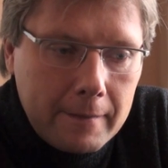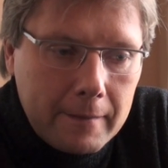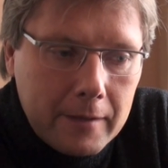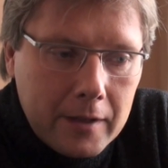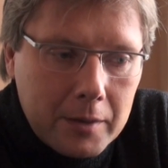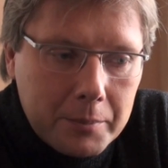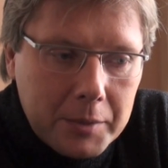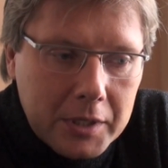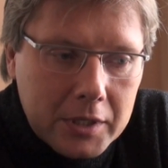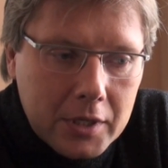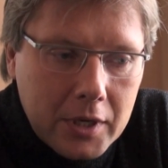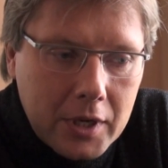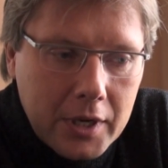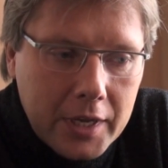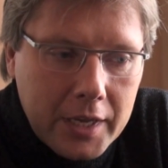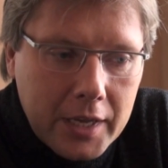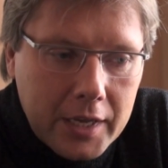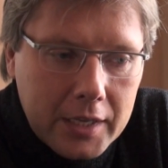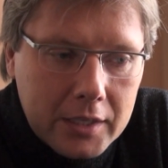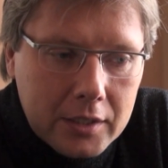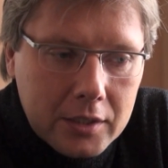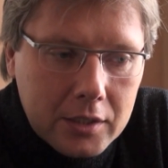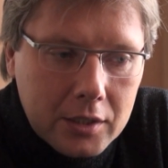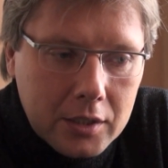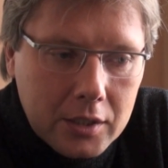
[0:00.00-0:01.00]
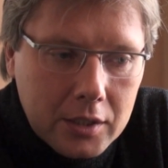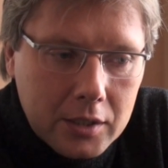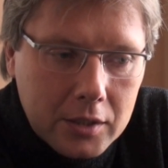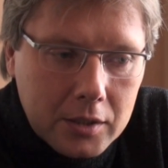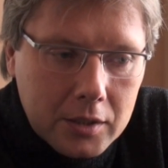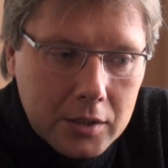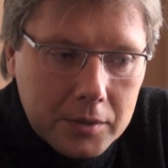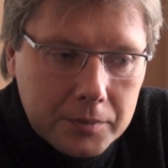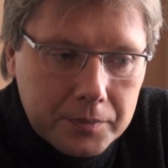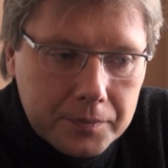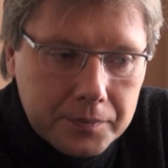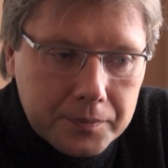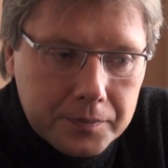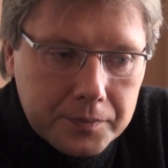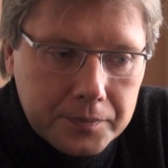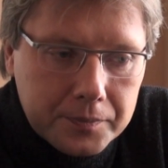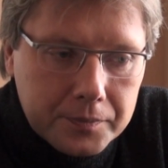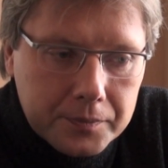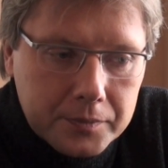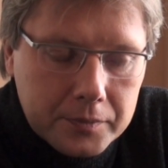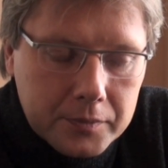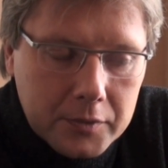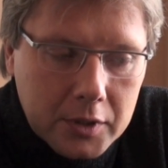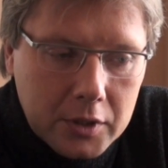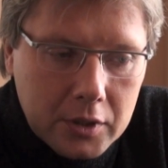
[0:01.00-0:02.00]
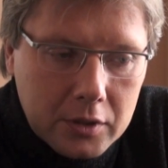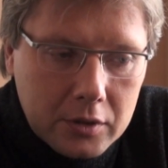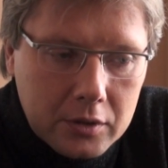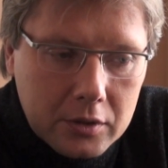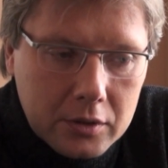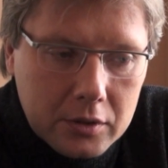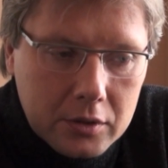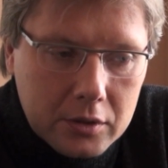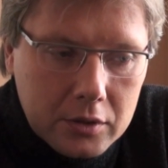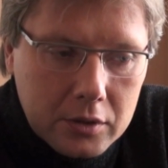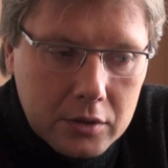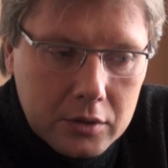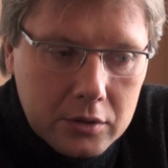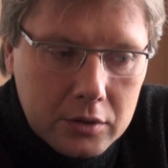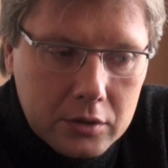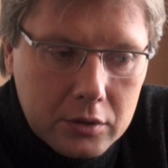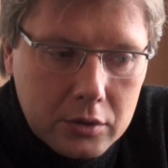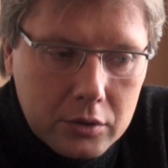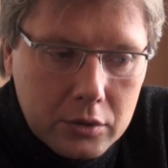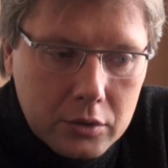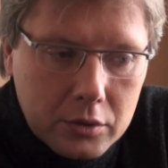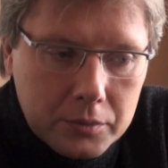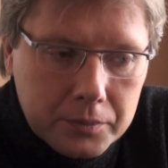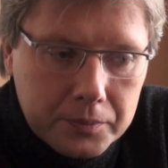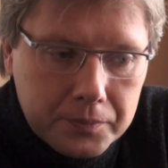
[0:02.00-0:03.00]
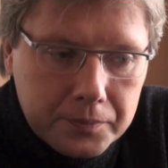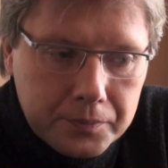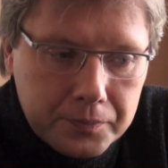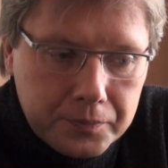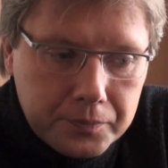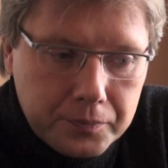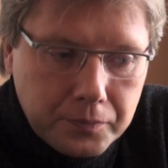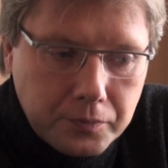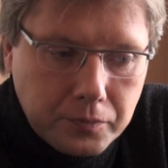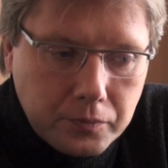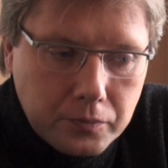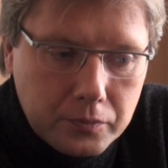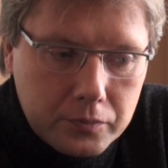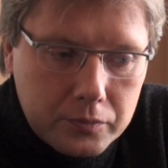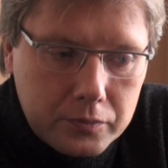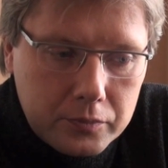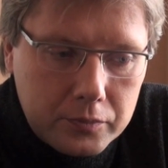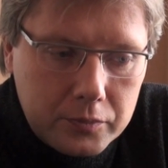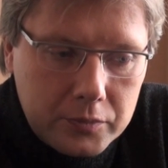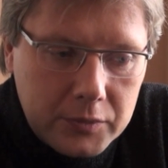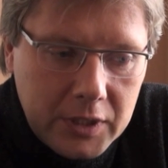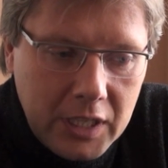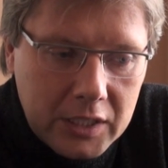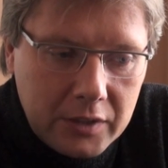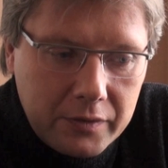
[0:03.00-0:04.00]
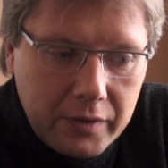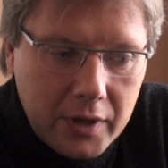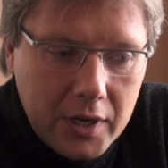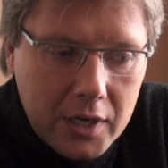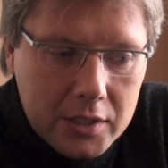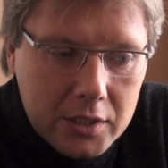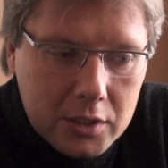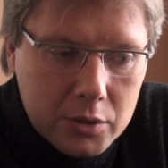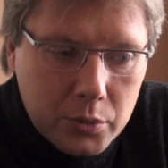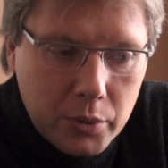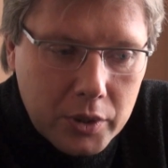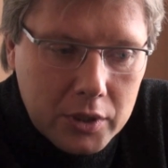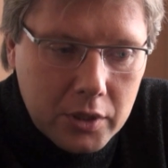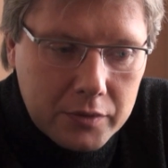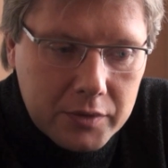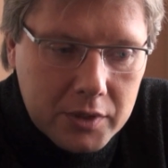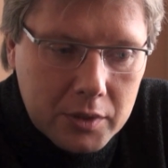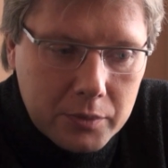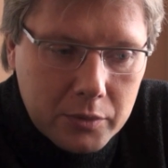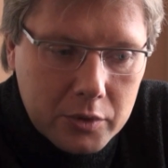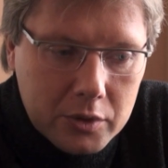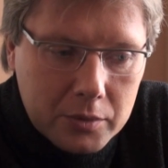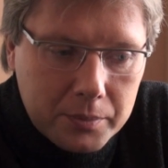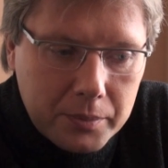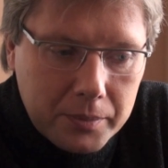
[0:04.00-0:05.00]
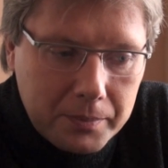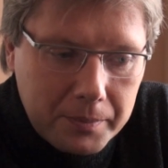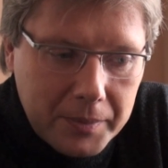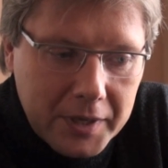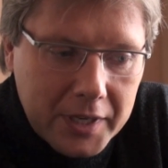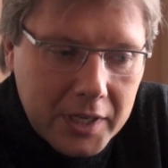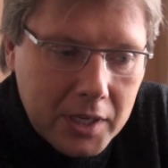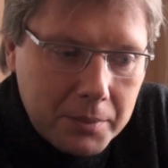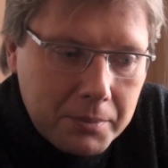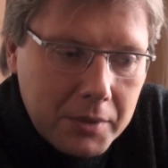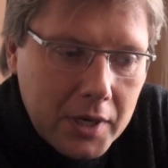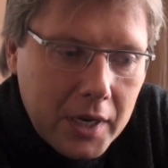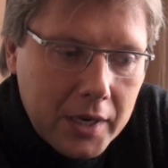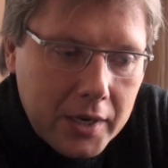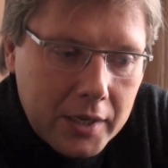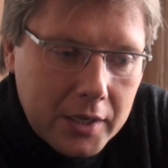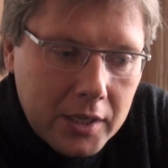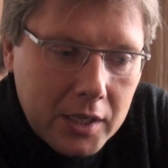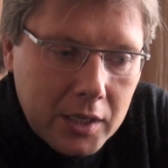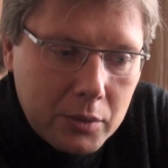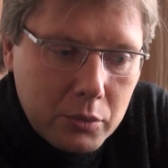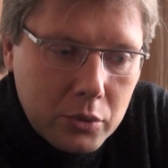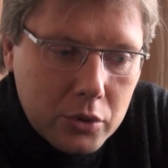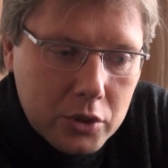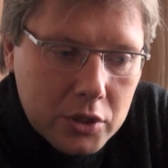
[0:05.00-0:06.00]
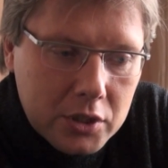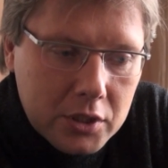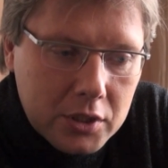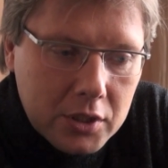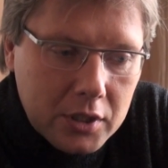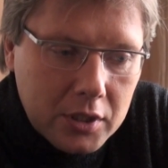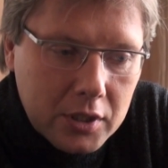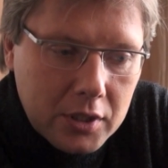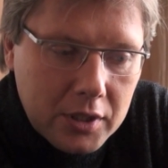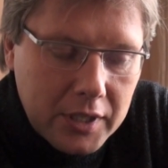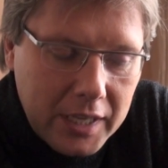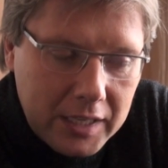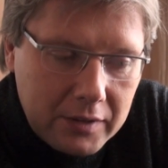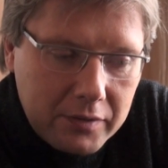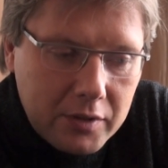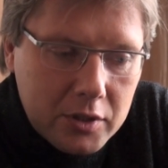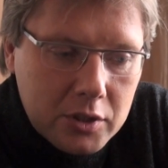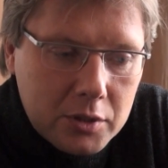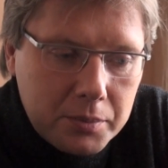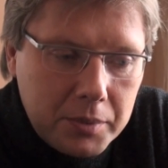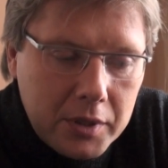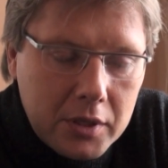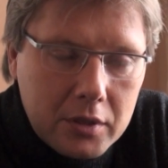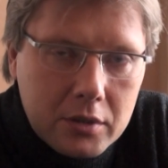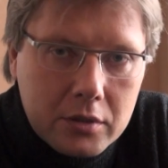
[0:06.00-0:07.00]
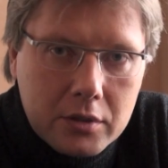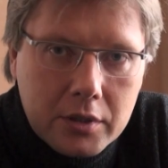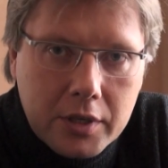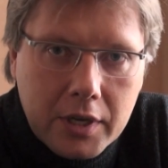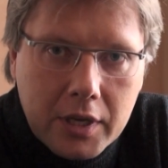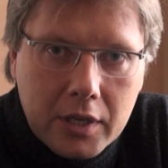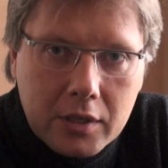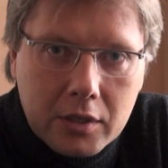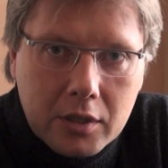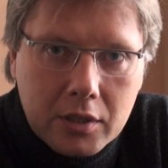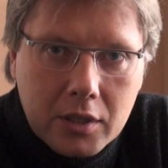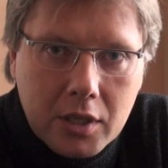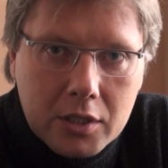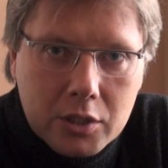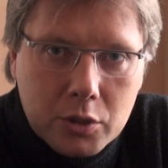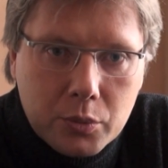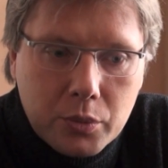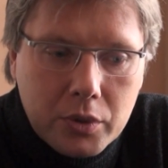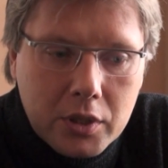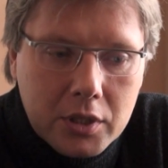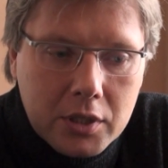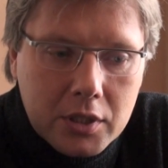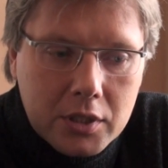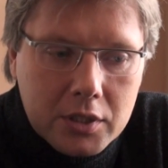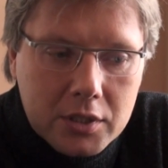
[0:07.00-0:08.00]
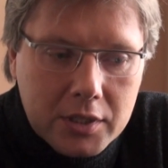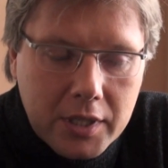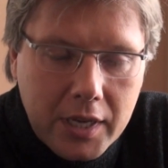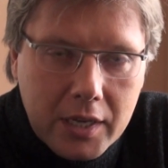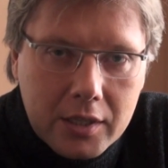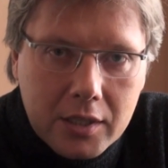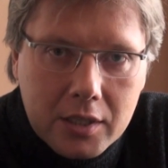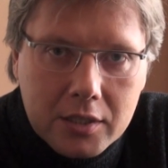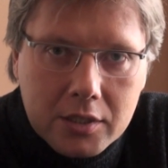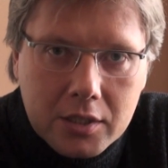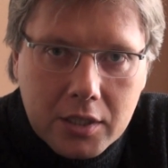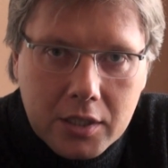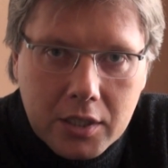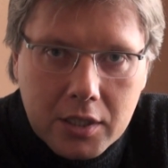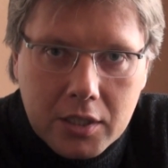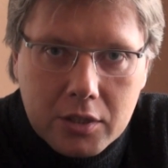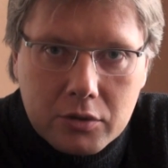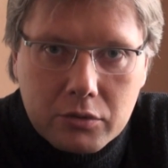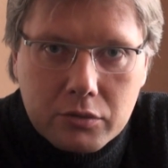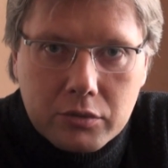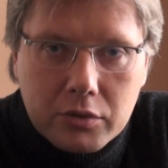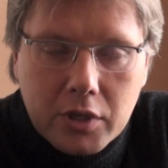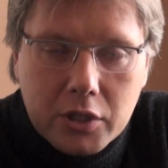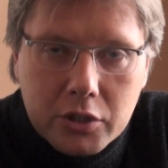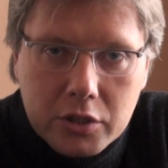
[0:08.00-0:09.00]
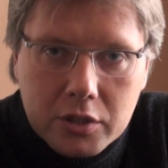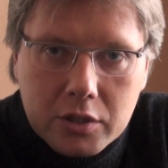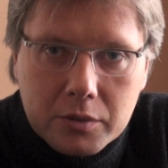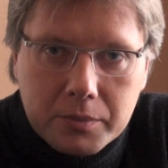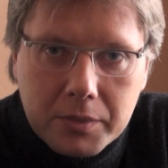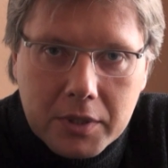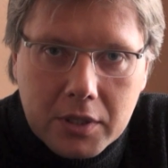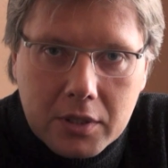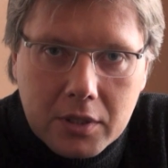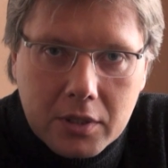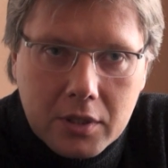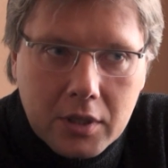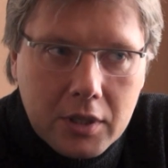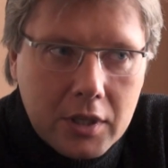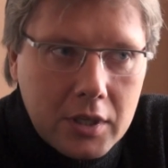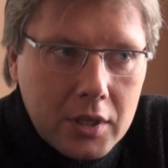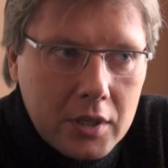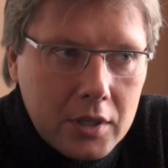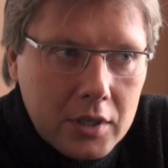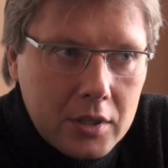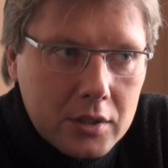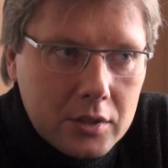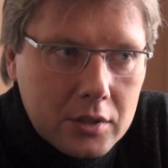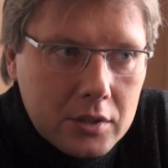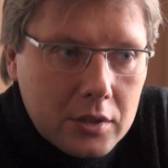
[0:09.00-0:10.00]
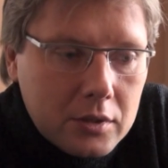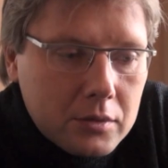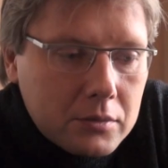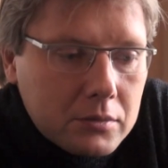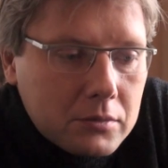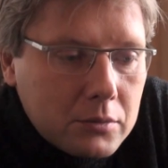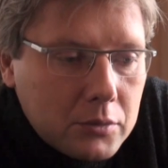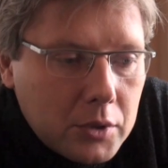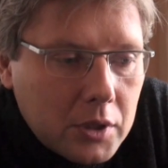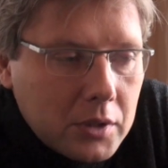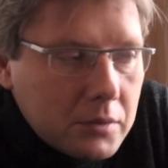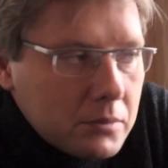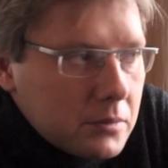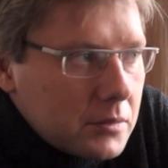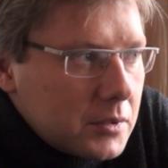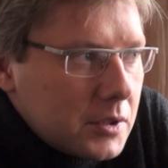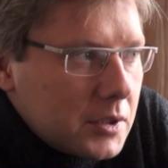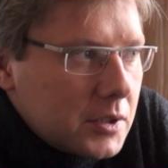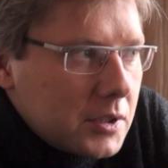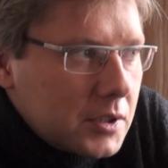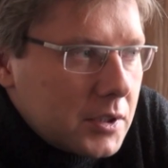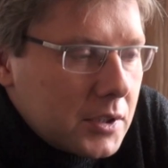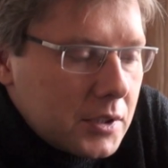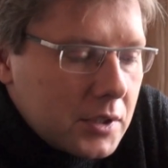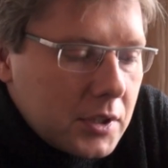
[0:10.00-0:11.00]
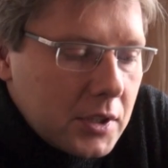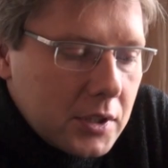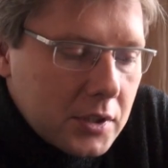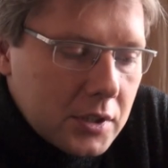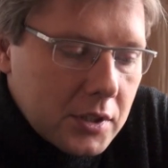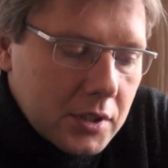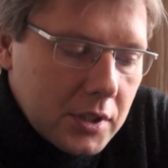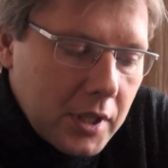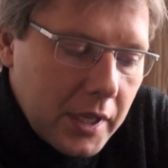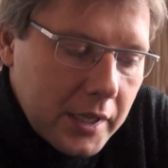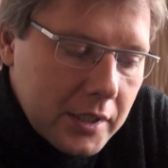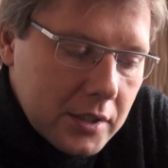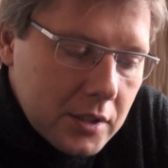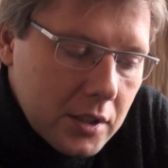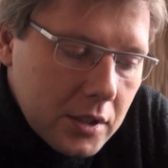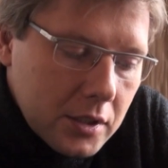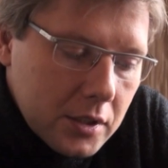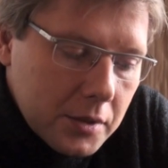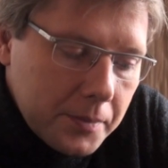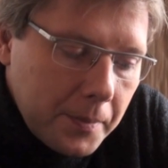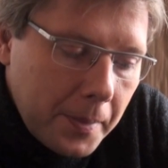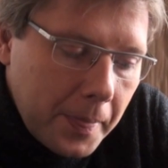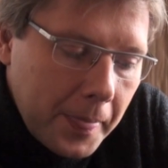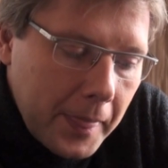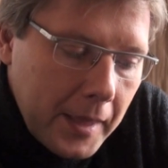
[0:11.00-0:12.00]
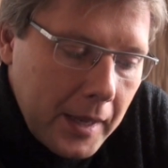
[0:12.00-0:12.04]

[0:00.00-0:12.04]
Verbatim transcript: I mean, I had um, two advisors. One of them was Pogribniak, and he was a Latvian speaker, and another one is Talens, and he's Russian speaker. So, well, mm-hmm. it's like this.